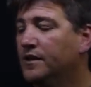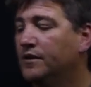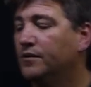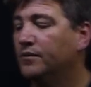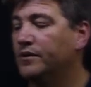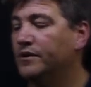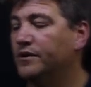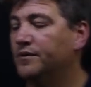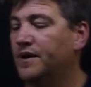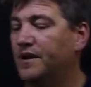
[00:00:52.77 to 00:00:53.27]

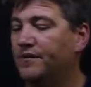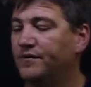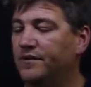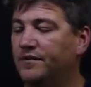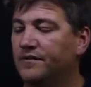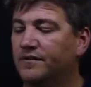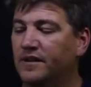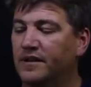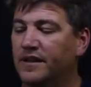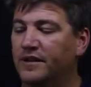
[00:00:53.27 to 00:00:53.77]
what you'll have
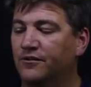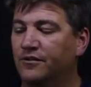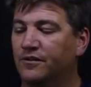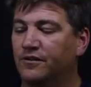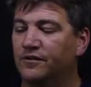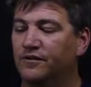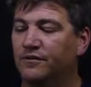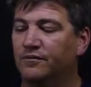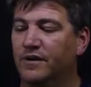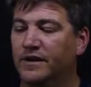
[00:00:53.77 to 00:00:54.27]
is
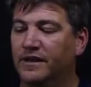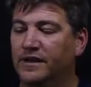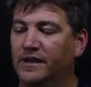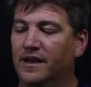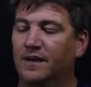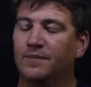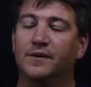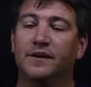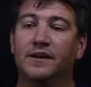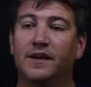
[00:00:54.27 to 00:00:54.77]
electrons running
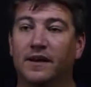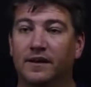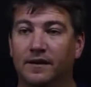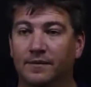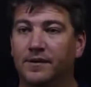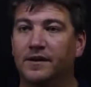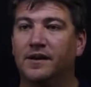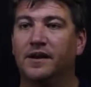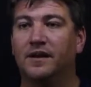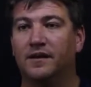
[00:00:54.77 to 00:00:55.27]
up and down, up
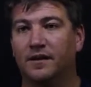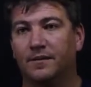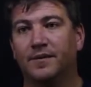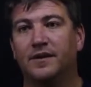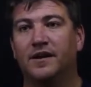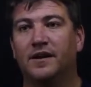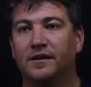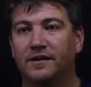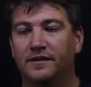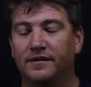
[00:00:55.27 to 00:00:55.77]
and down, up and
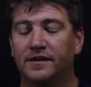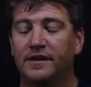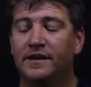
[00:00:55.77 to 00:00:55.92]
down,